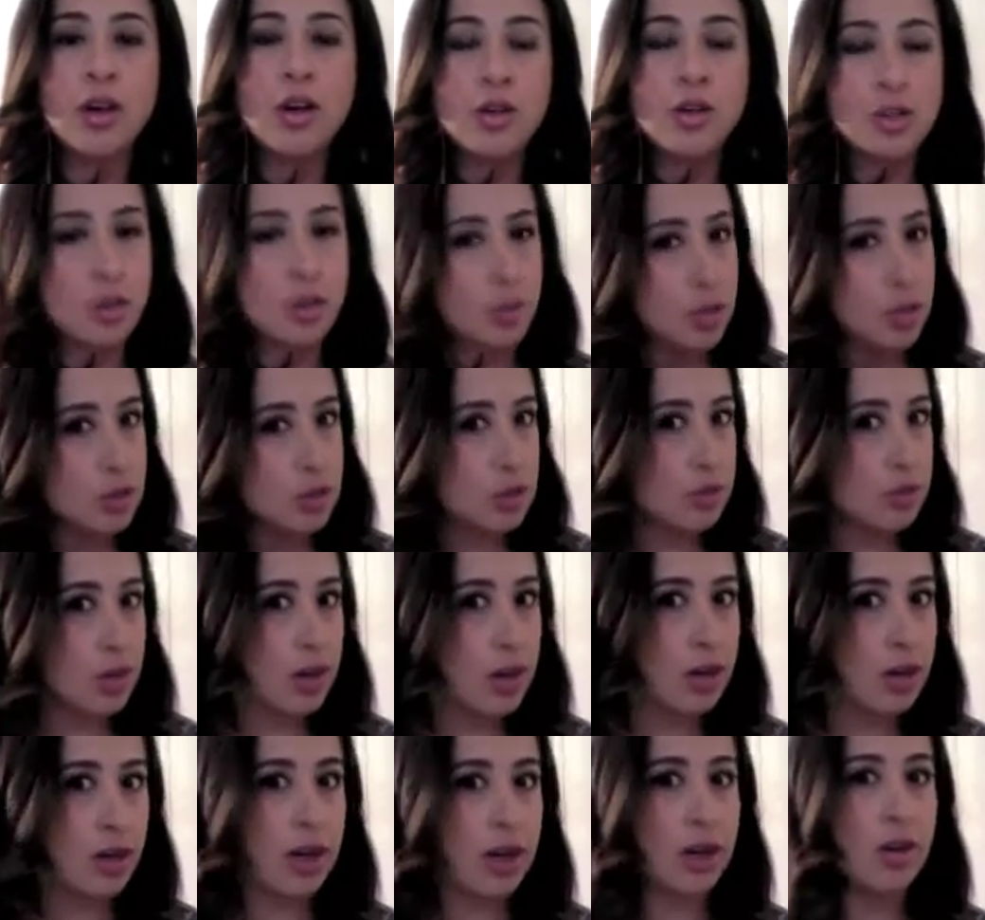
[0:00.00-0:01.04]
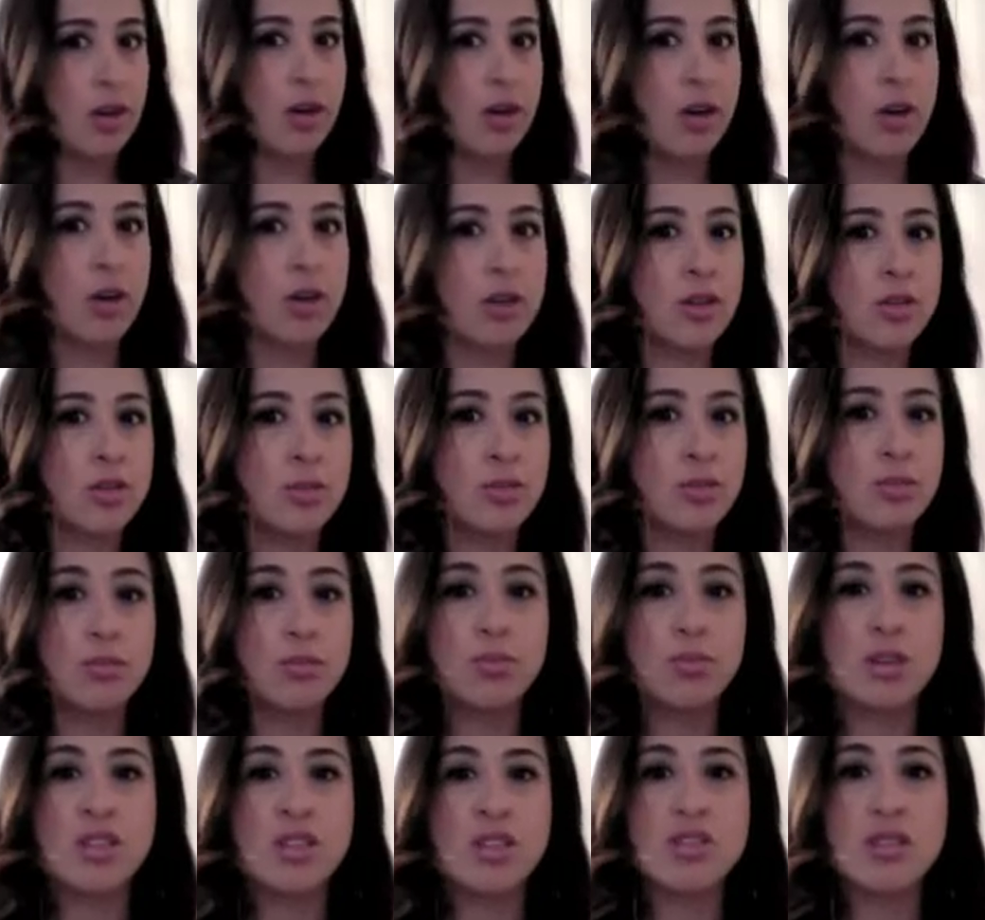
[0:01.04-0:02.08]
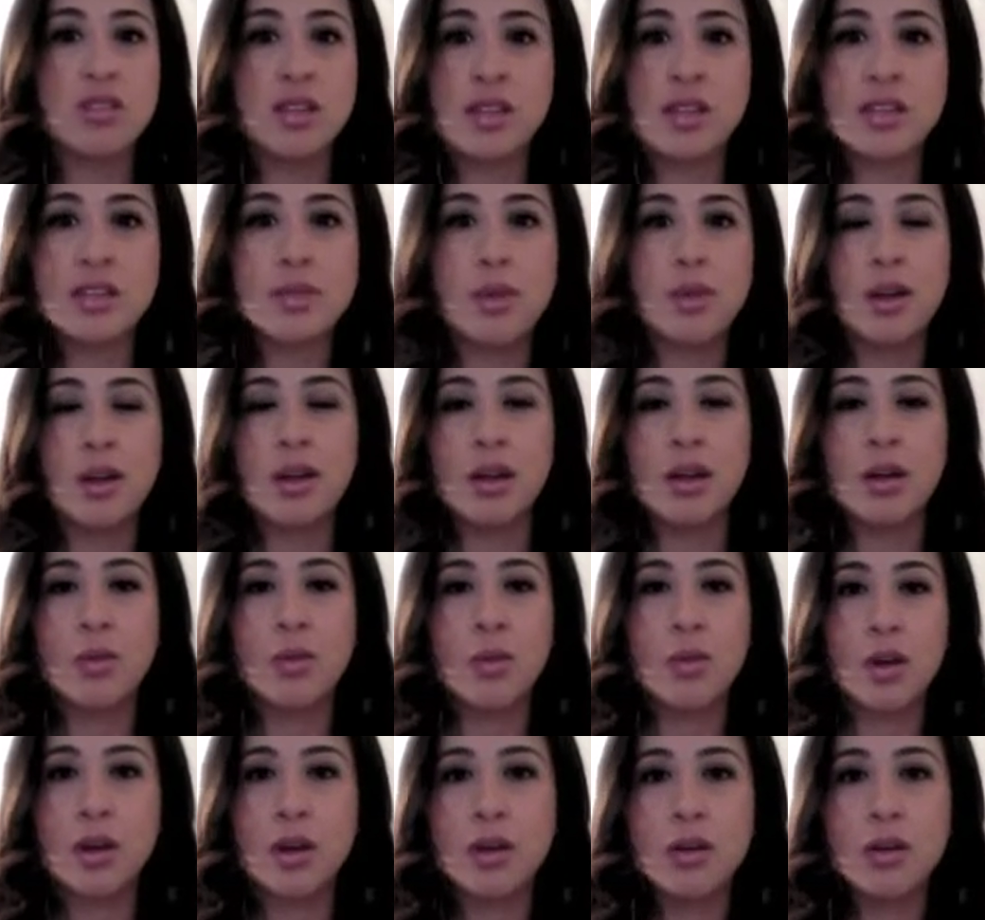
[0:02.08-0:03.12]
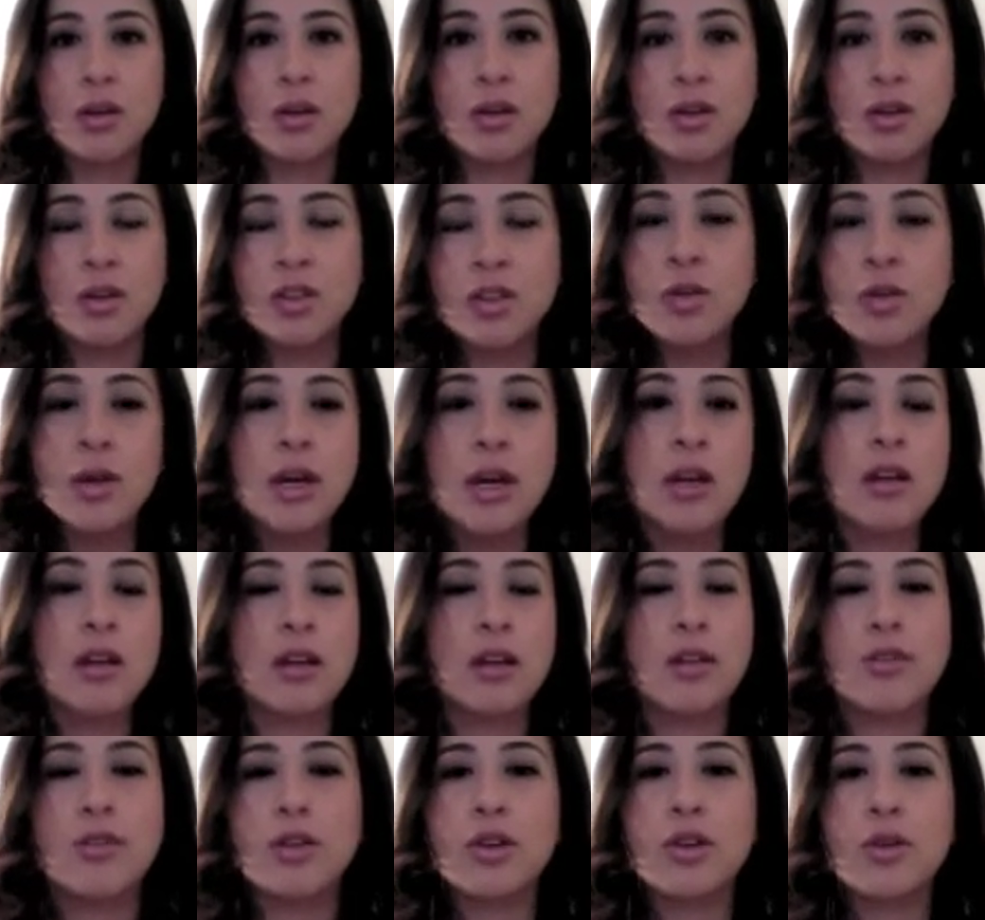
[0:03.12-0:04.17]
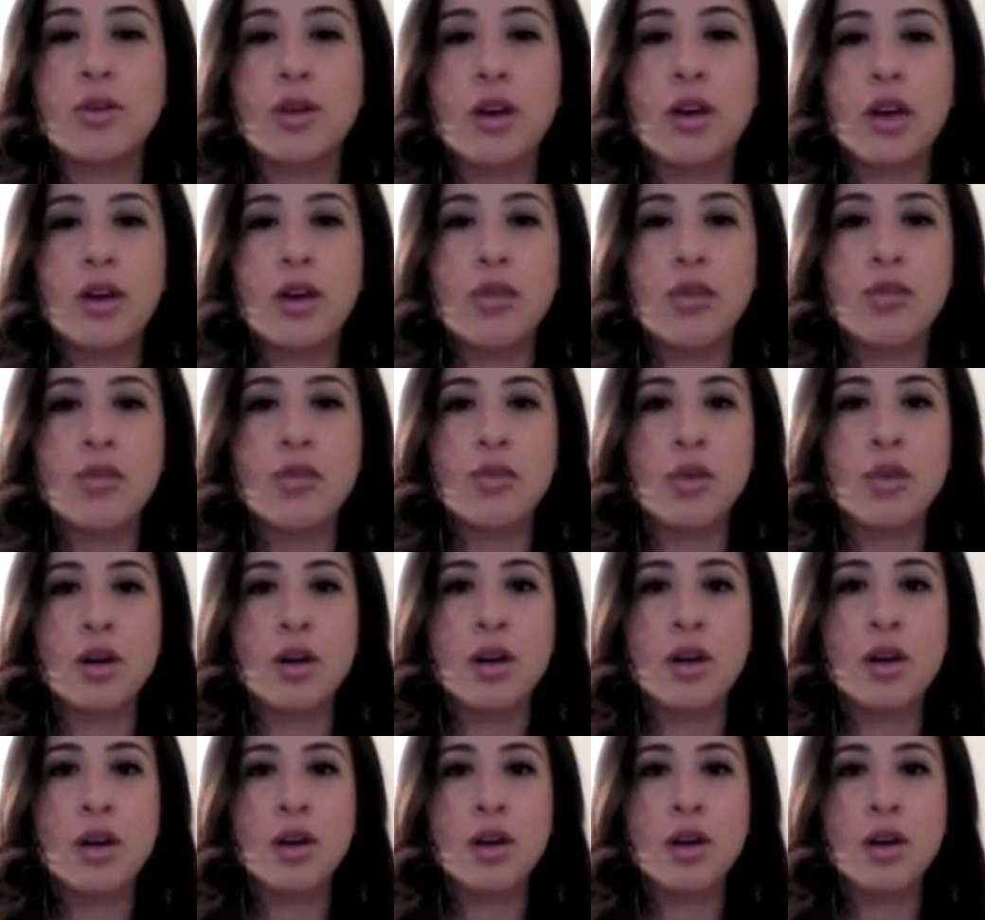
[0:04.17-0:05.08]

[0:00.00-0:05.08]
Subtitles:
So once you've got your hair curled, personally, depending on what you're doing, like if you're going out for